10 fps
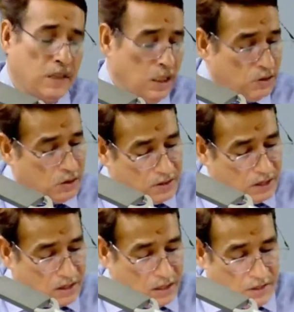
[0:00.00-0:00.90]
So in
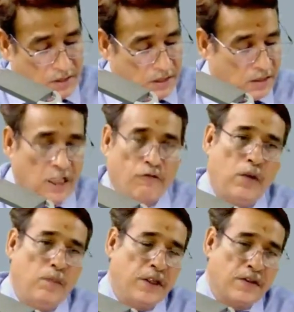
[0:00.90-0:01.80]
such cases, it will
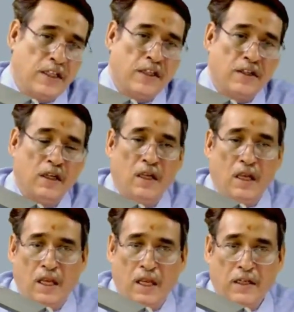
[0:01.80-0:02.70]
be said
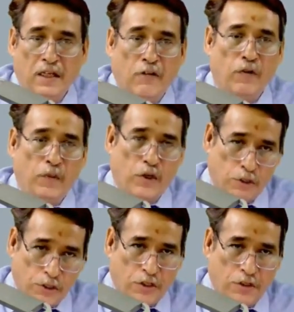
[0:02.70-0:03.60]
and it will be
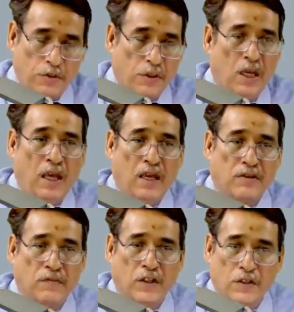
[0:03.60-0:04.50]
construed as
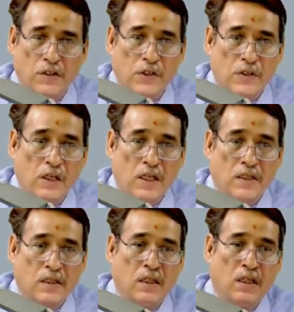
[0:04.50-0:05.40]
if the control
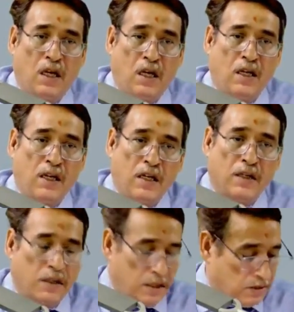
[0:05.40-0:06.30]
is in our
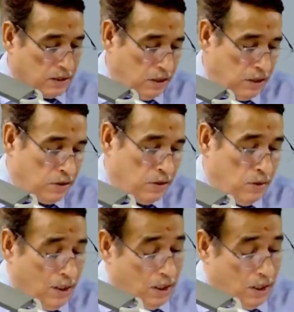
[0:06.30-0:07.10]
hand. Is it clear to you?